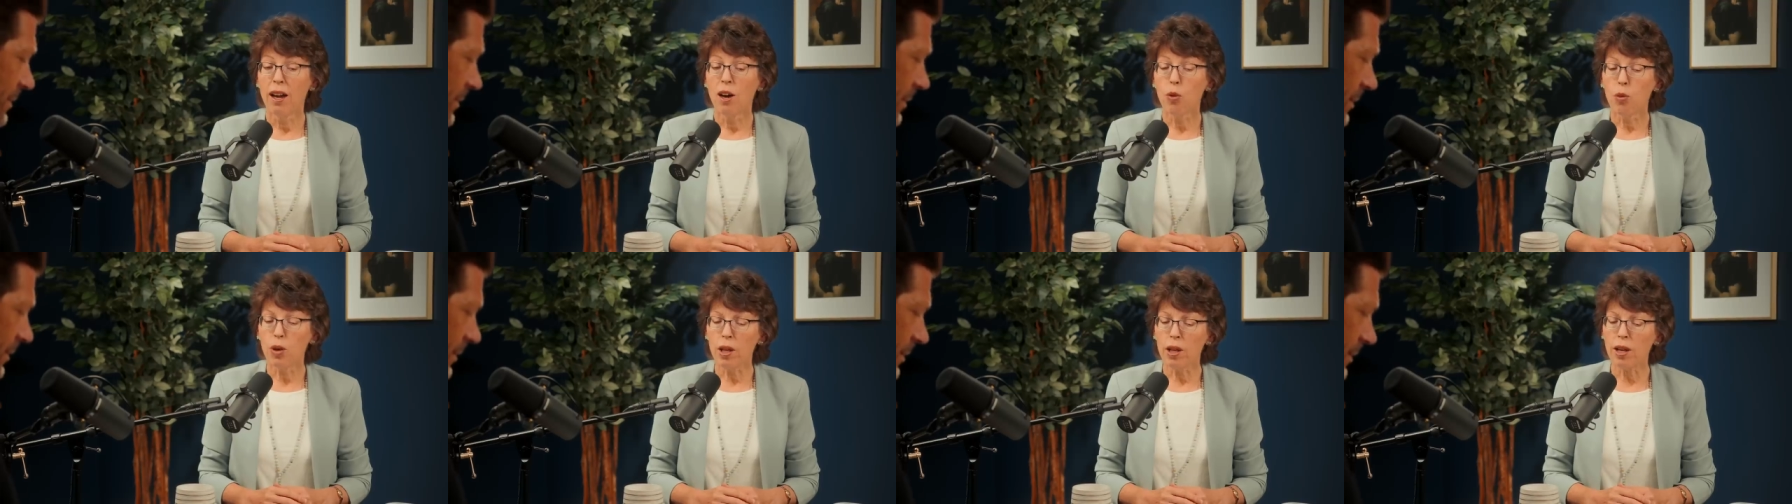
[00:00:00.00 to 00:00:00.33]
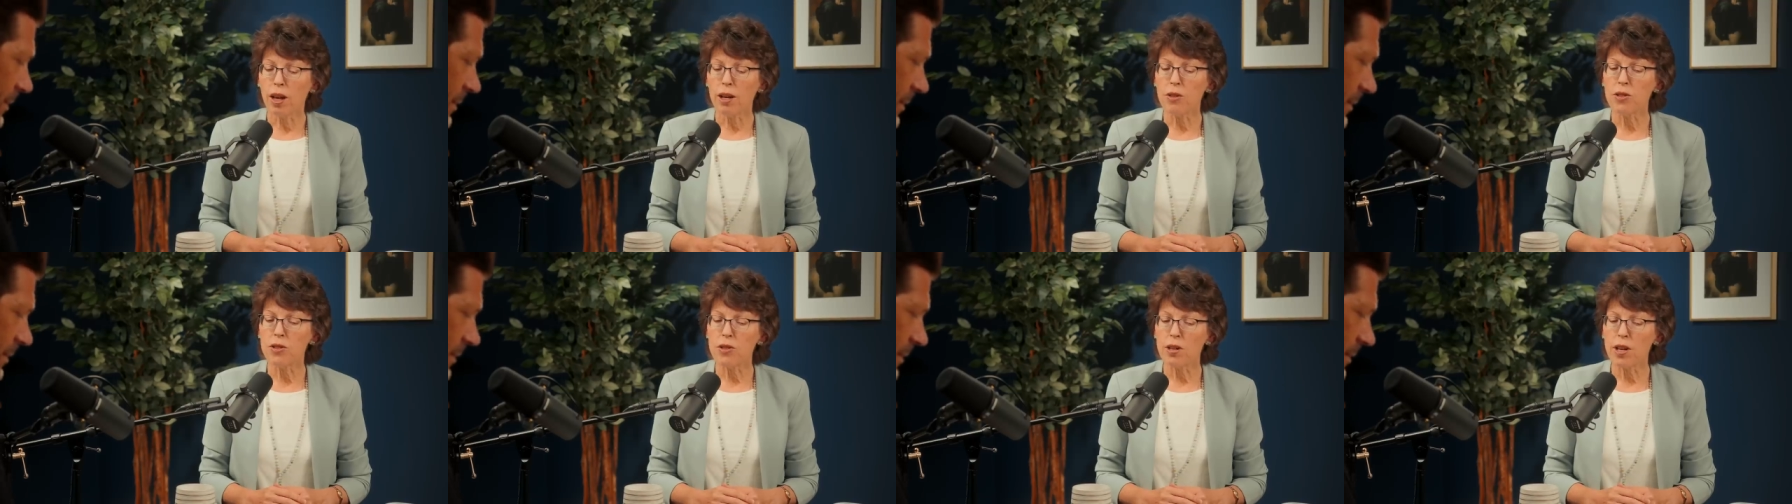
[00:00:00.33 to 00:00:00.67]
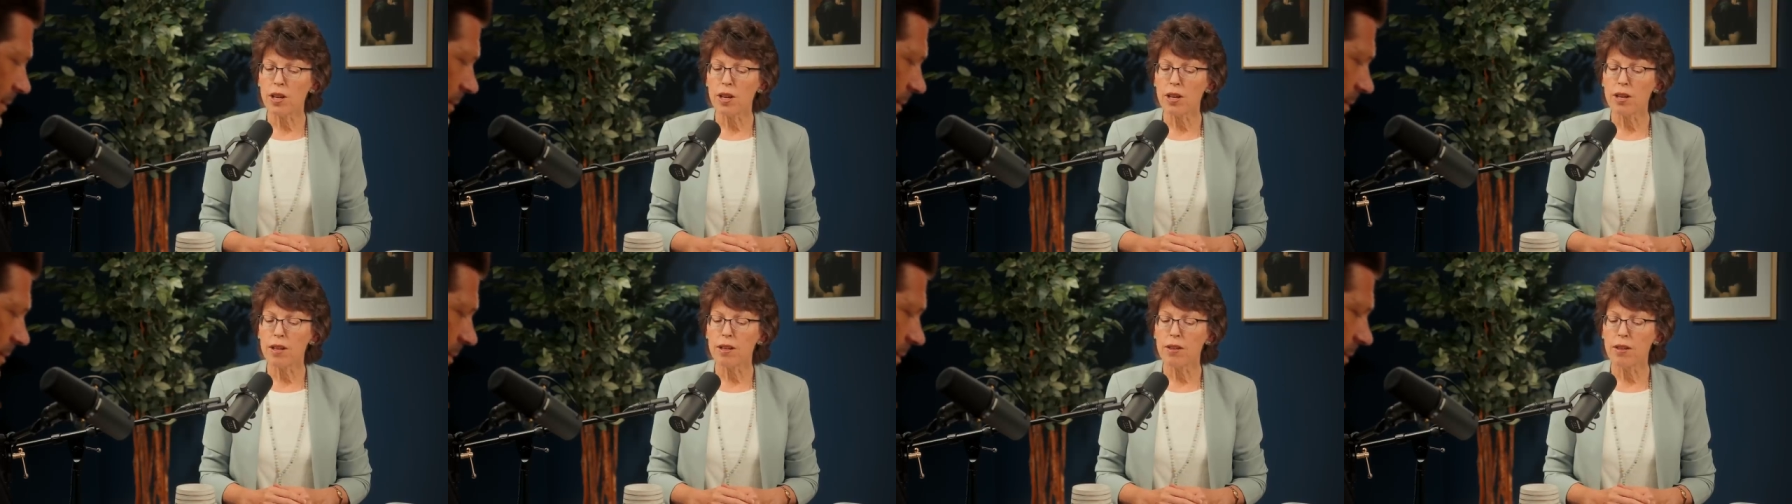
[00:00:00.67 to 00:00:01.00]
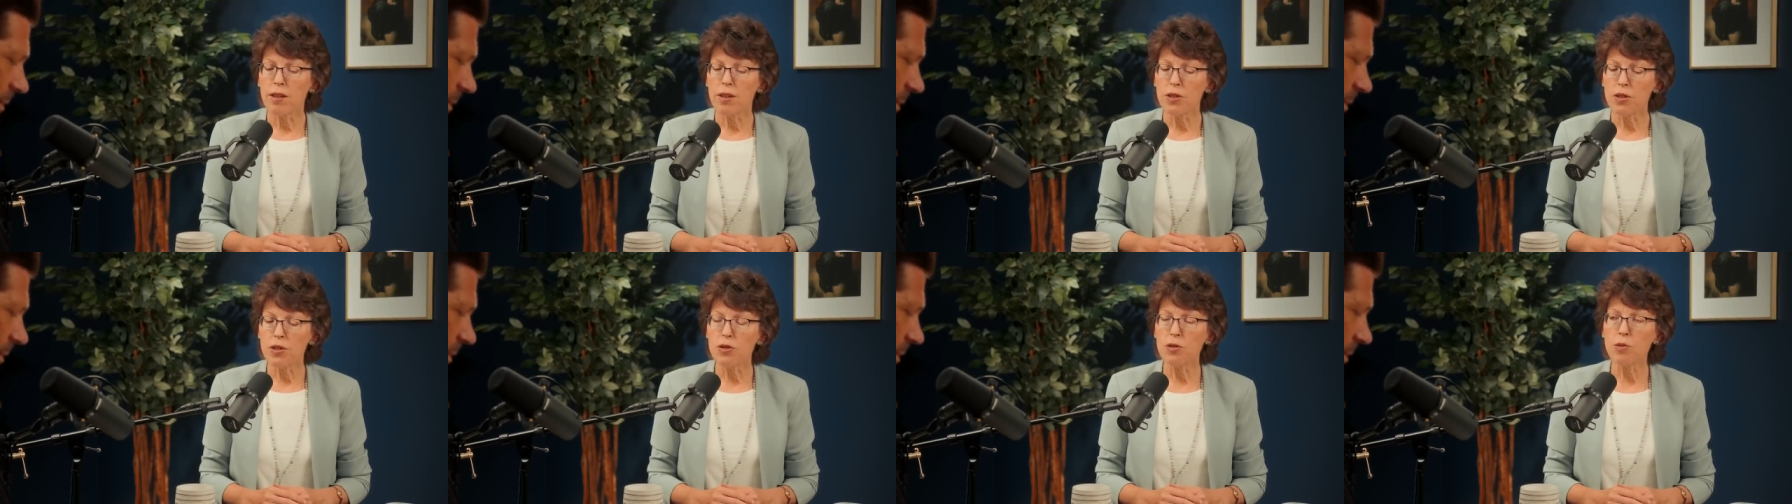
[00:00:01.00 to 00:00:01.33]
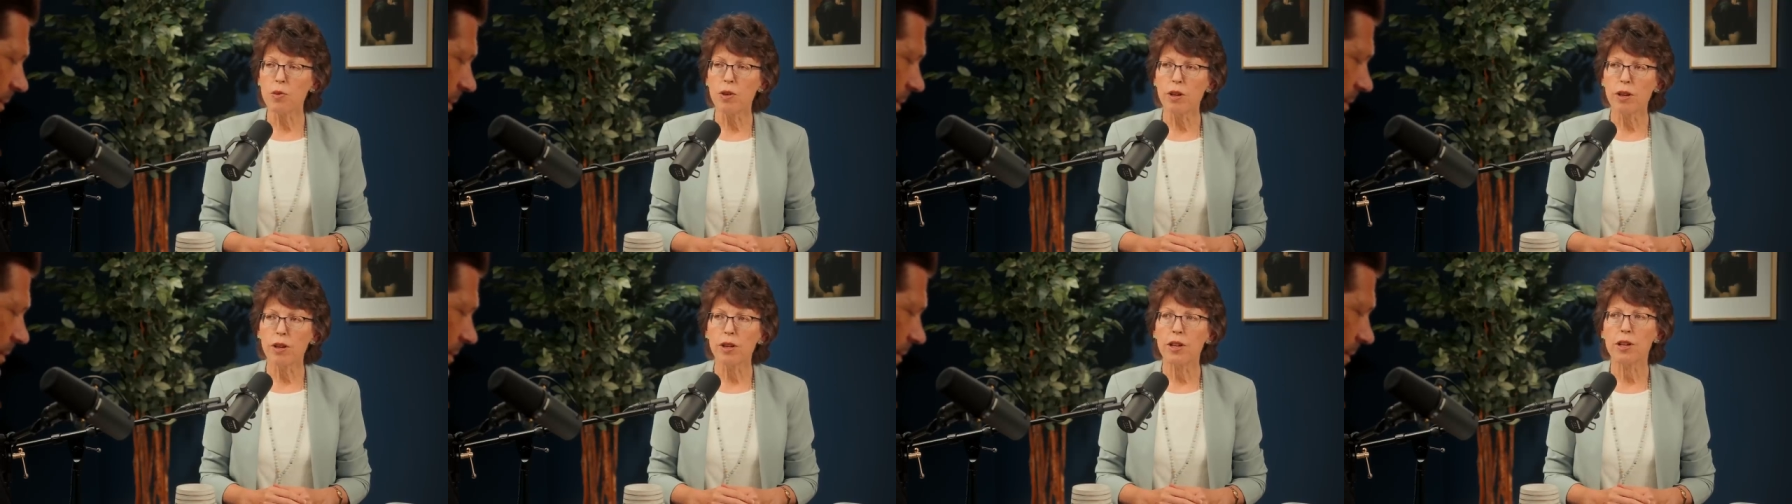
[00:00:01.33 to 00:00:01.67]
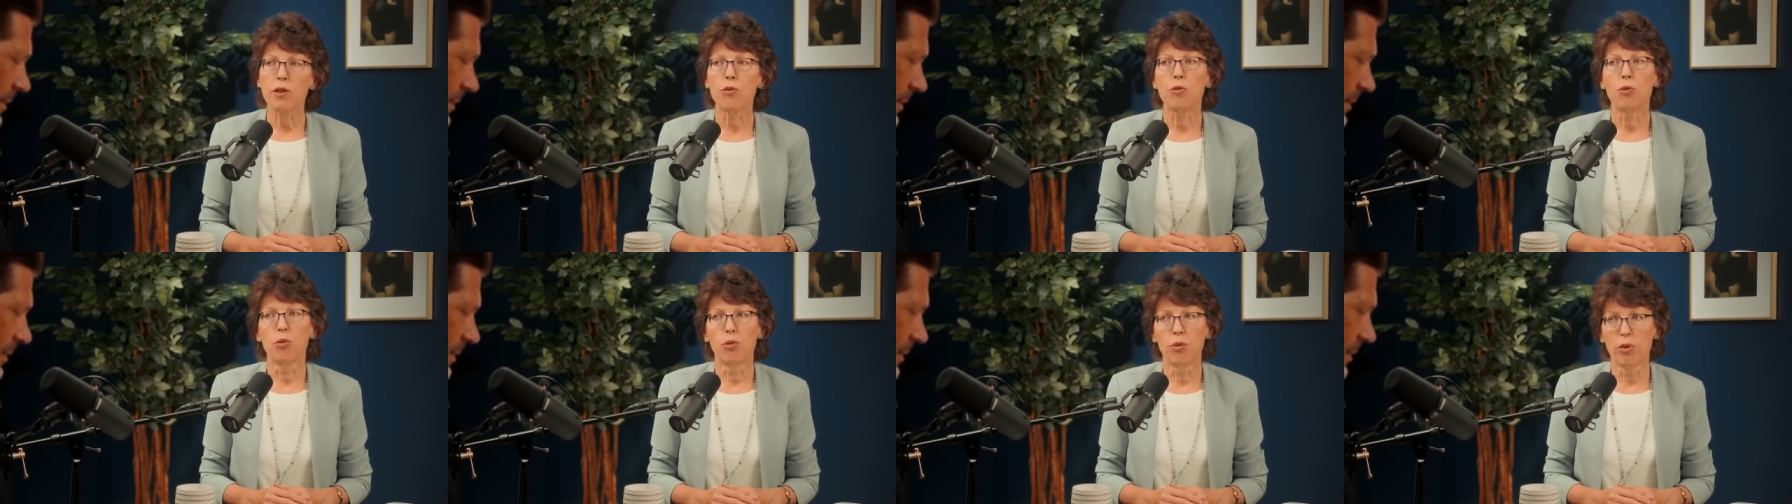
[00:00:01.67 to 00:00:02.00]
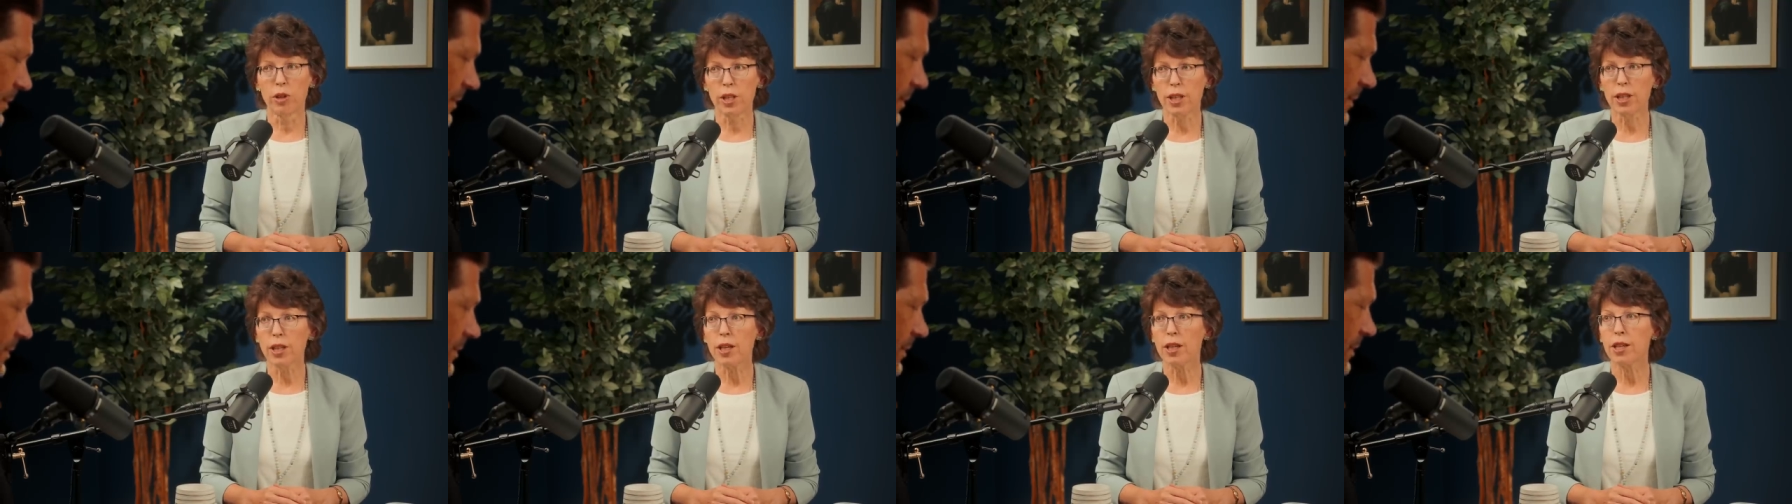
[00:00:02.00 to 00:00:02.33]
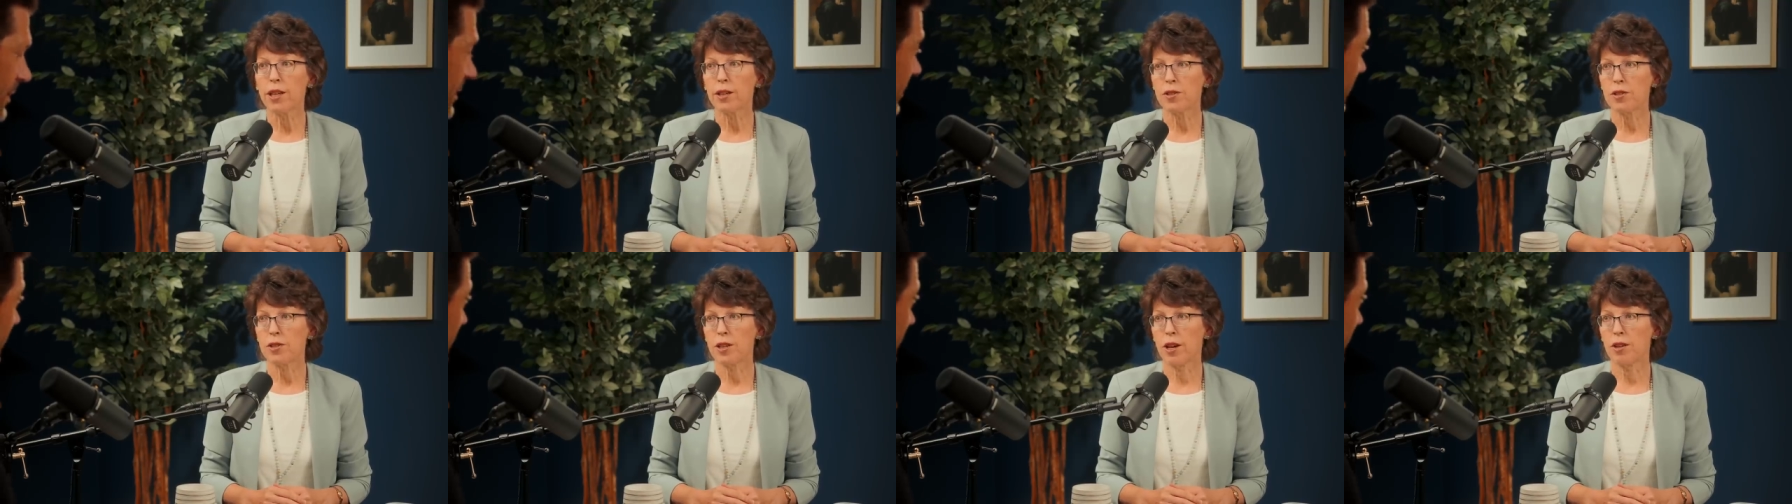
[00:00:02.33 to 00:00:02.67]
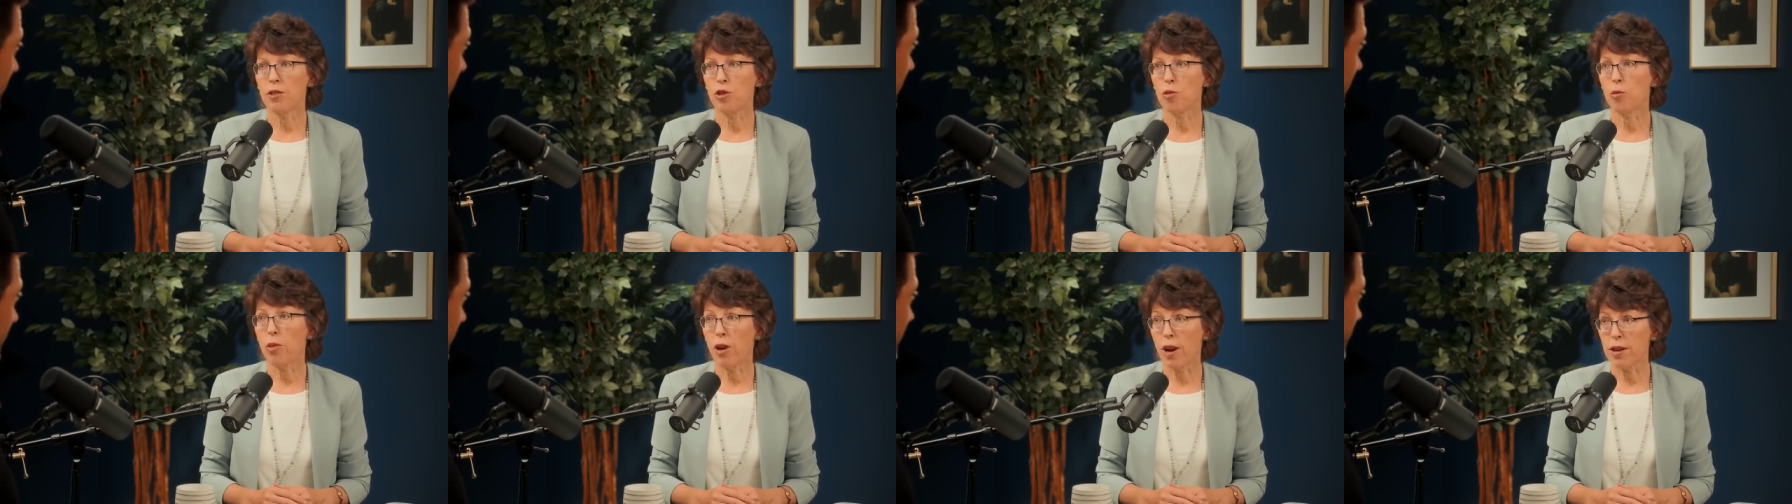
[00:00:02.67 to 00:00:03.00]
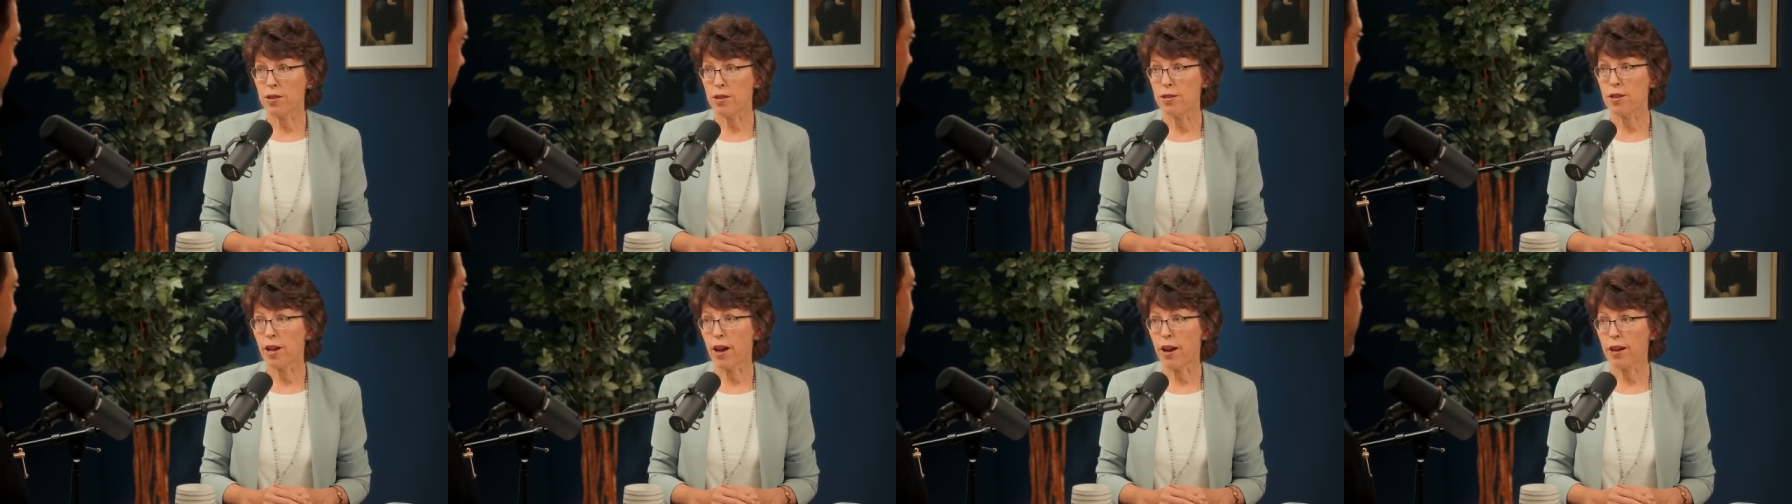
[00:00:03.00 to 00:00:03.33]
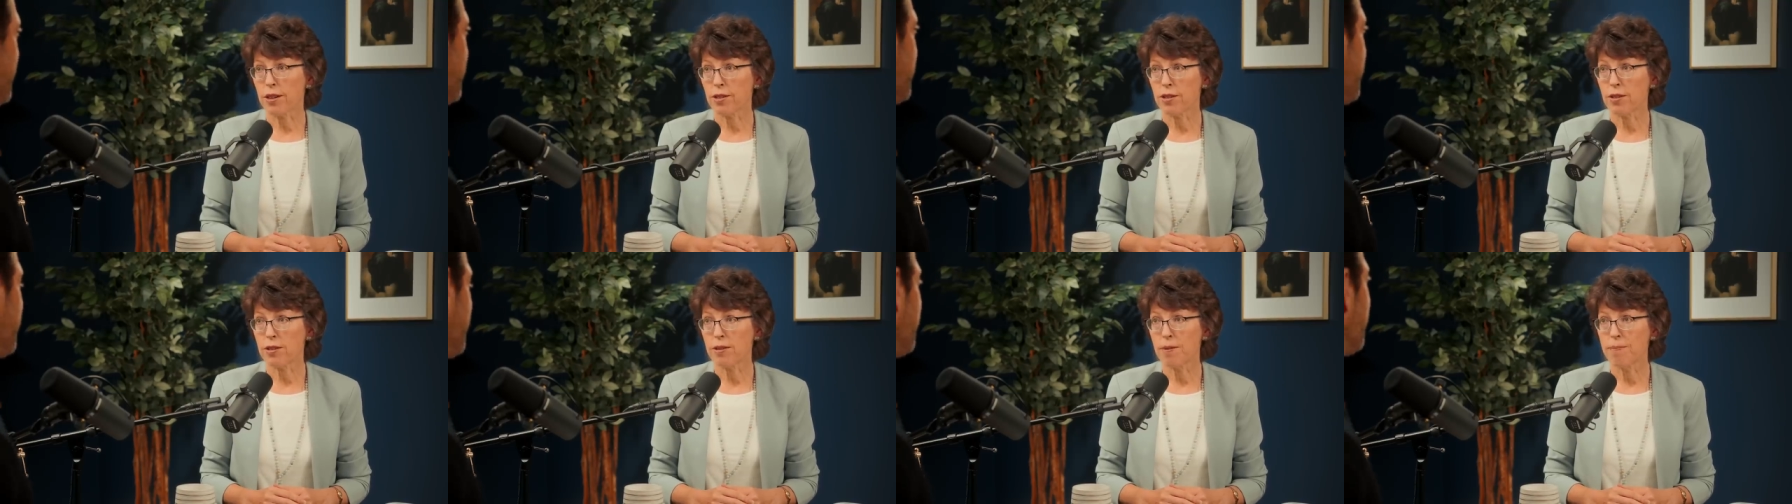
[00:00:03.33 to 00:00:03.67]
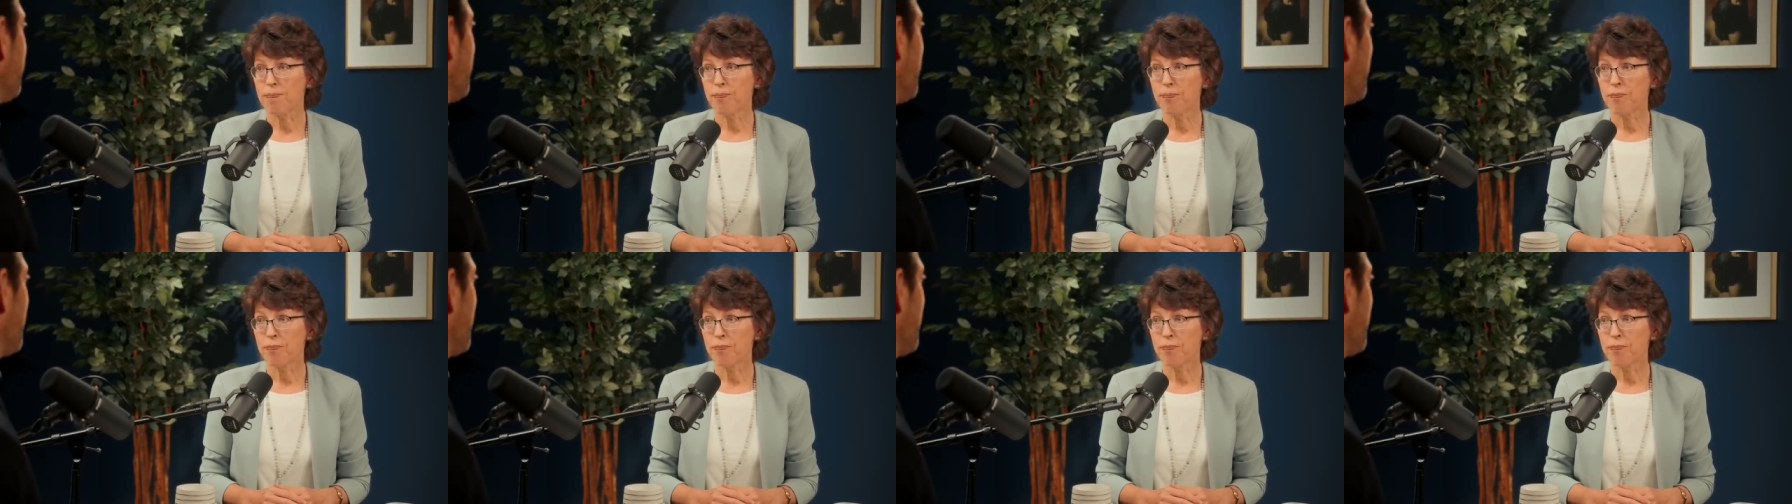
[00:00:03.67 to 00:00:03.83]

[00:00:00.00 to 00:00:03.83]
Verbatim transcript: Well, I would say this is where it really gets down to brass tacks.